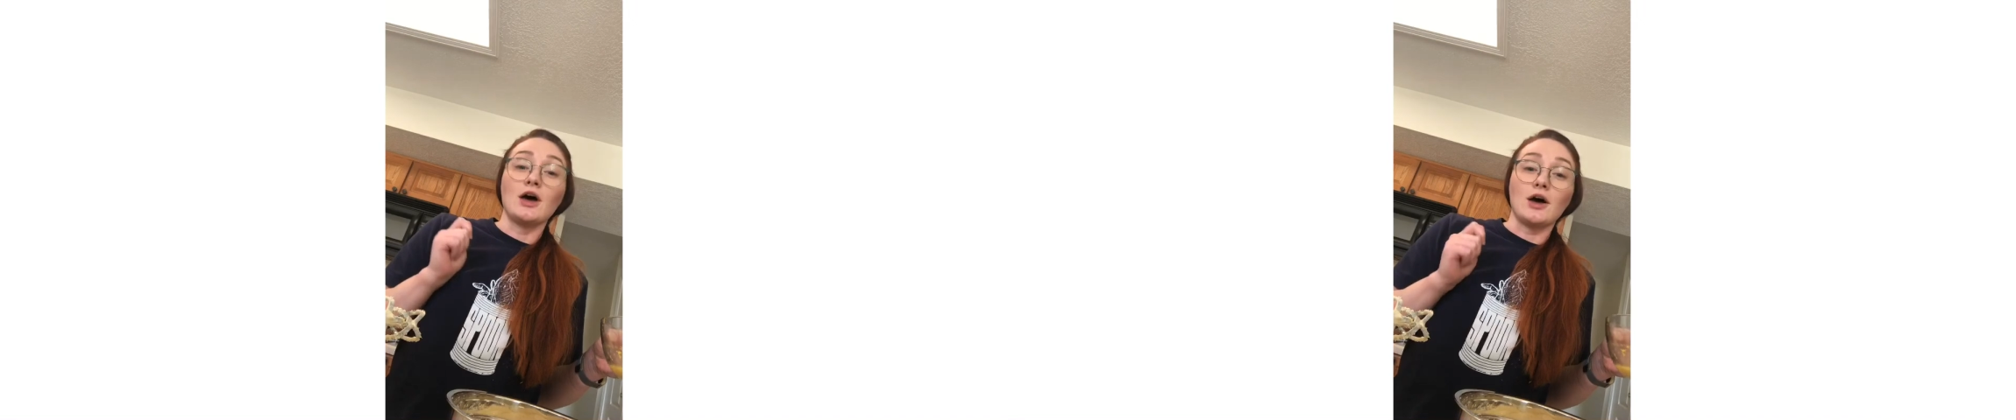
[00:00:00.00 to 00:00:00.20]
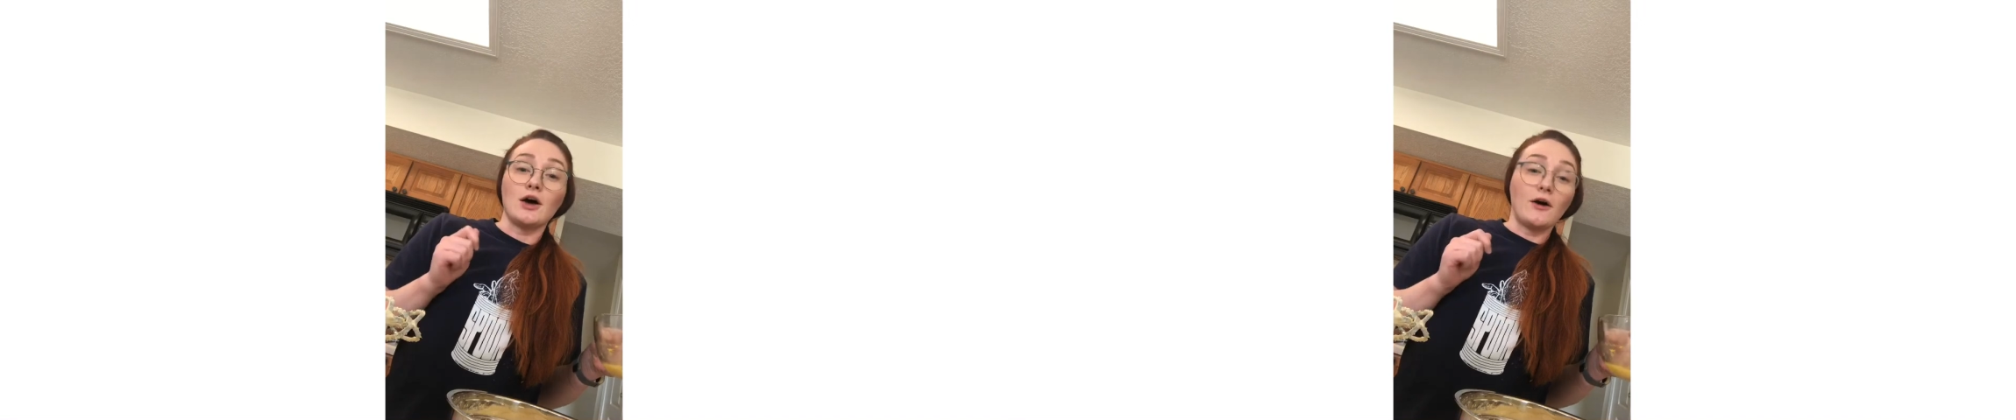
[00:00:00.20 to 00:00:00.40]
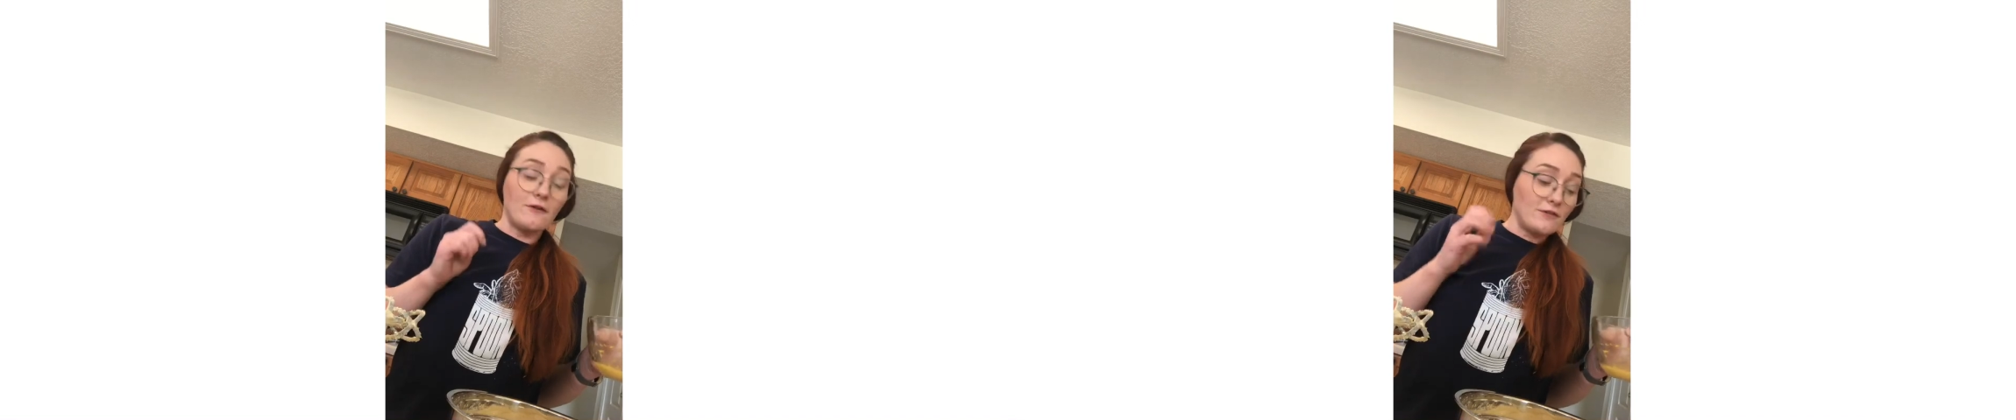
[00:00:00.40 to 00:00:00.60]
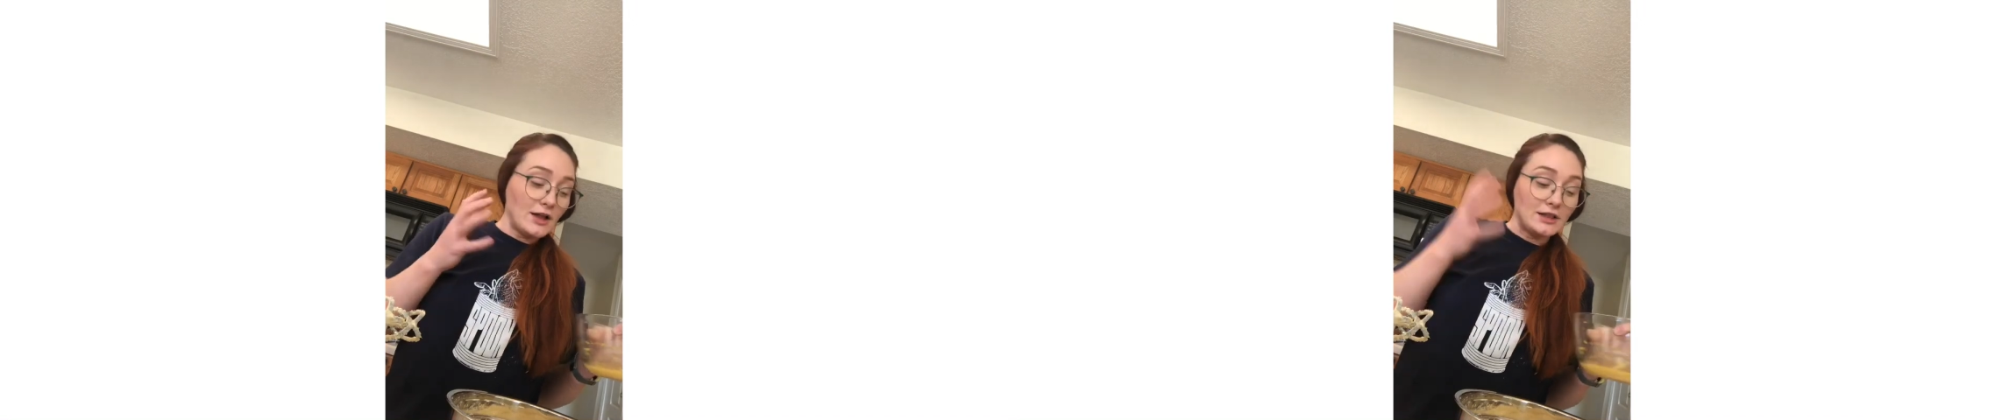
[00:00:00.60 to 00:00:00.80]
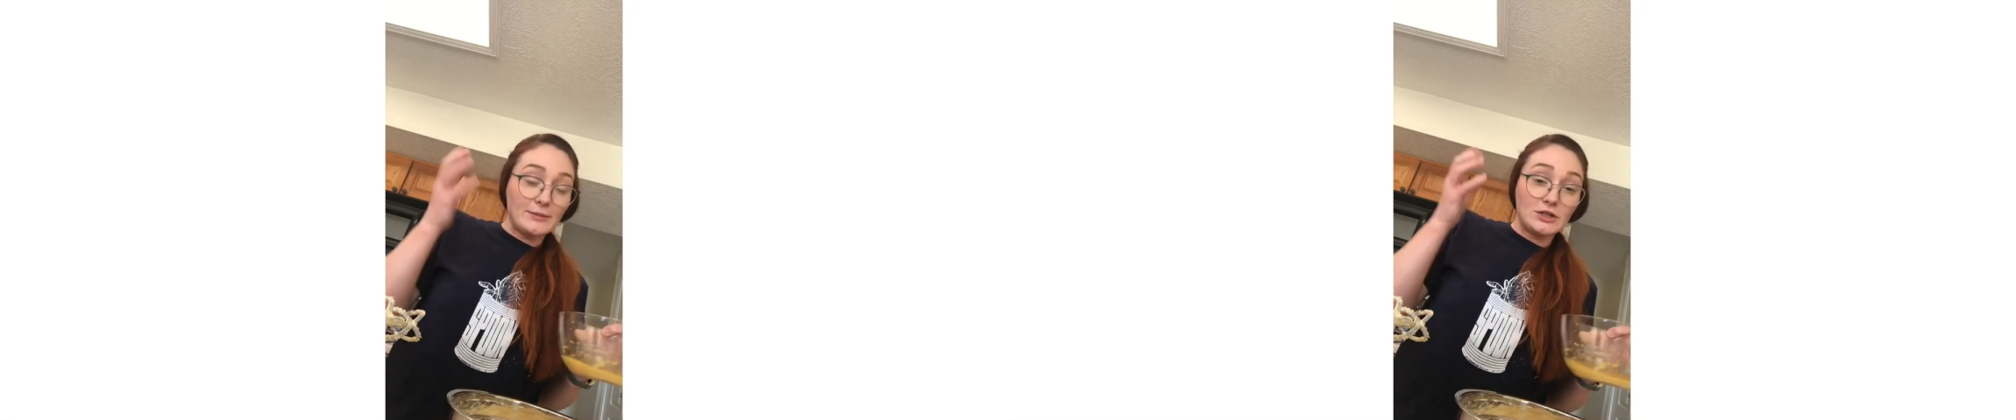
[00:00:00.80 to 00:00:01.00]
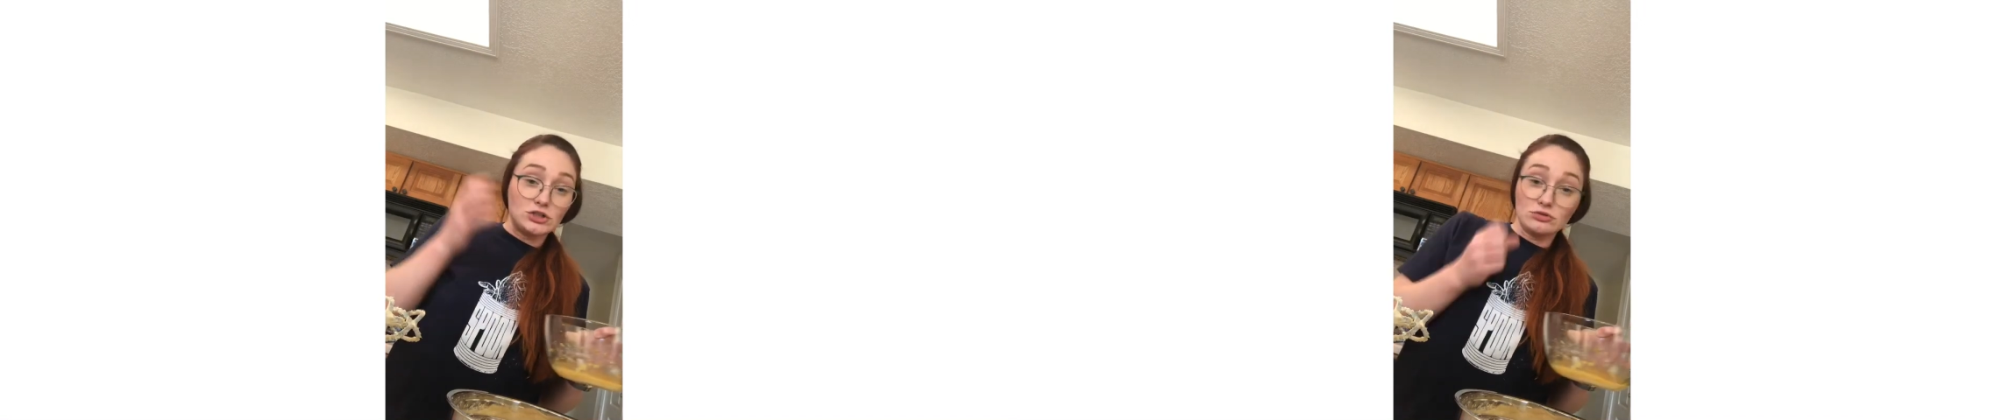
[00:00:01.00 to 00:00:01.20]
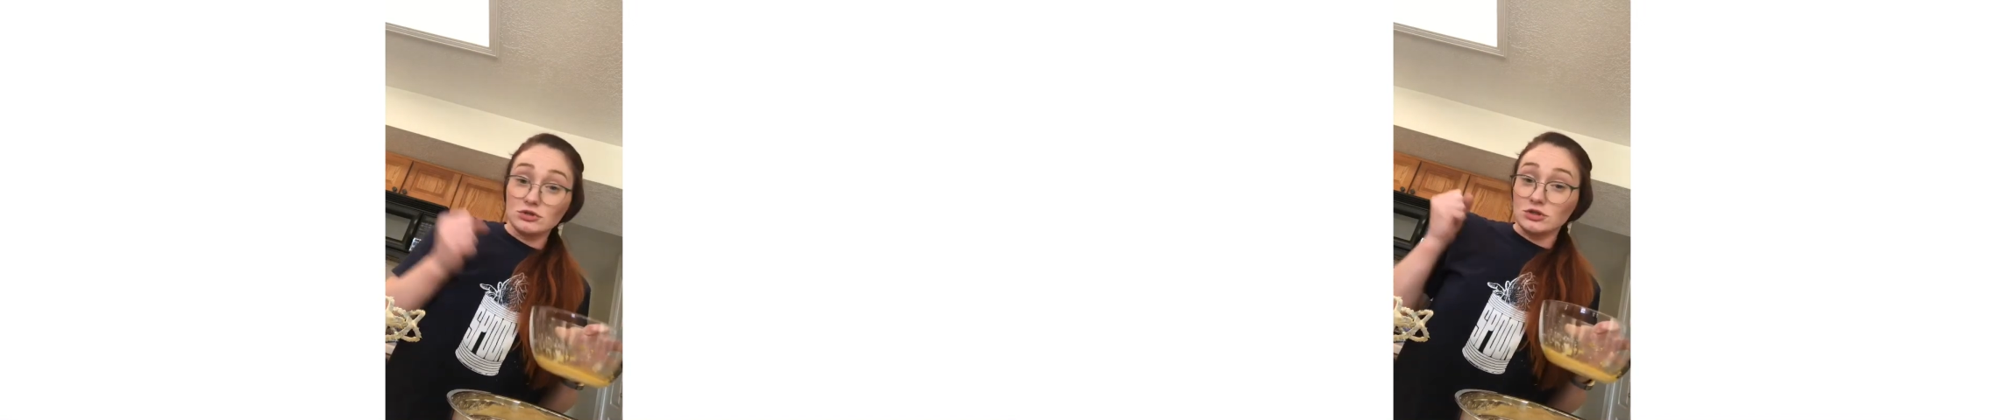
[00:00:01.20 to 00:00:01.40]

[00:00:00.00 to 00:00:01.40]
of lemon juice.